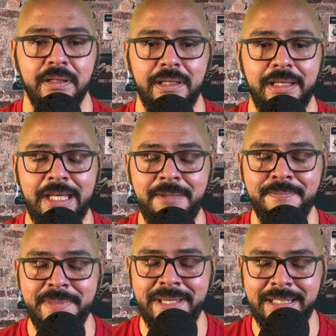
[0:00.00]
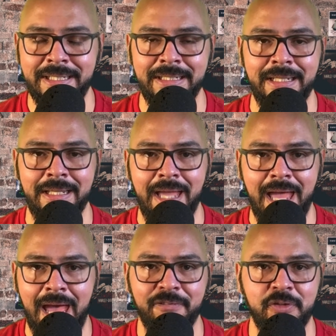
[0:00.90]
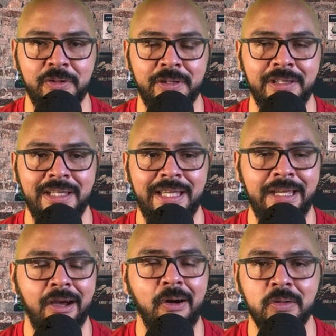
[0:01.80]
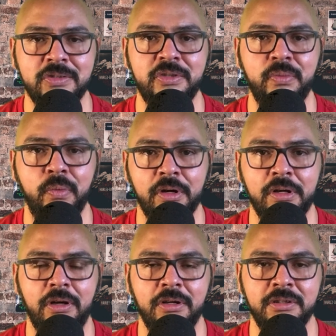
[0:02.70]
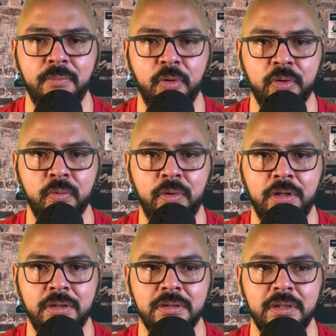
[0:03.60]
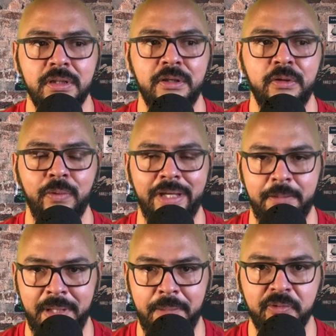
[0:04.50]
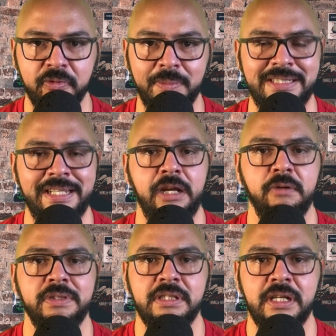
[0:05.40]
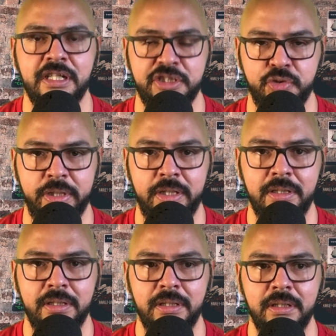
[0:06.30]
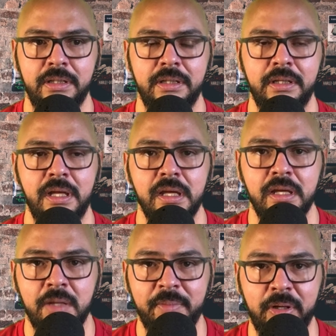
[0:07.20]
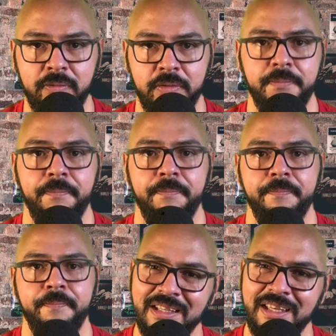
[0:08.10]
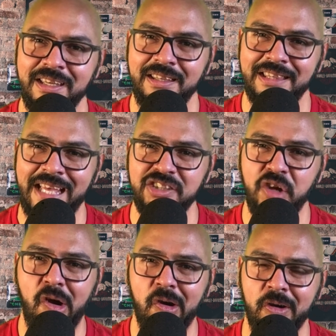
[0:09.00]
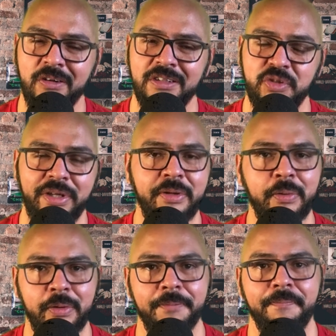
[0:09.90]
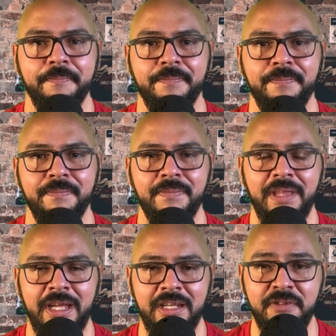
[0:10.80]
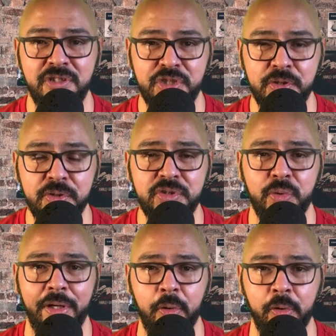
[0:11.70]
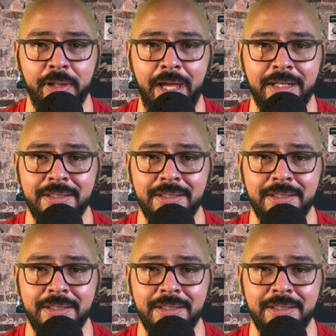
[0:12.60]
Immediately after he halted work on the border wall, we get people from a terrorist country coming over. That's hard to ignore. And if you choose to ignore that,